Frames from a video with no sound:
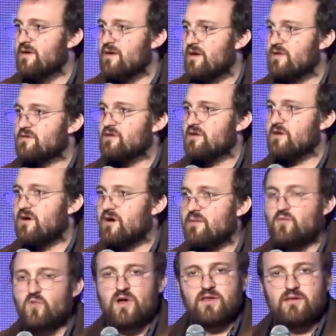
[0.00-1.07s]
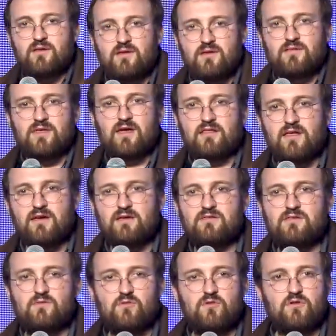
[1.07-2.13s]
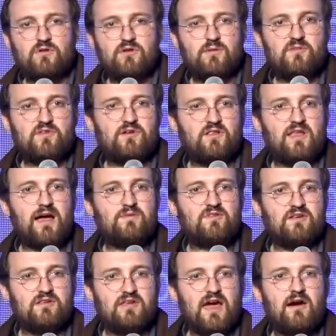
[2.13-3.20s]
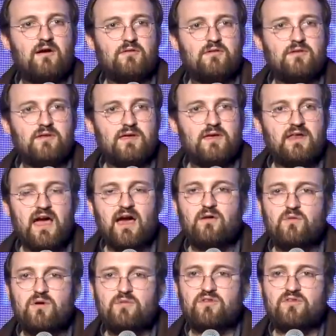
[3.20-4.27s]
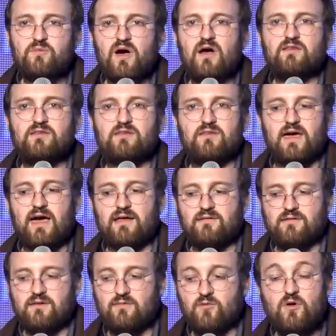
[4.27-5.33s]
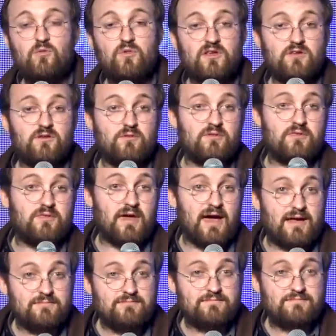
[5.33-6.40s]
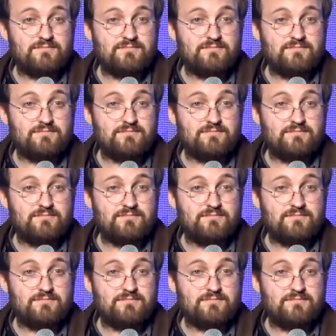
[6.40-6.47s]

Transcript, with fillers: It's going to come when that legacy world comes collapsing down and how we respond to that and what we do with that.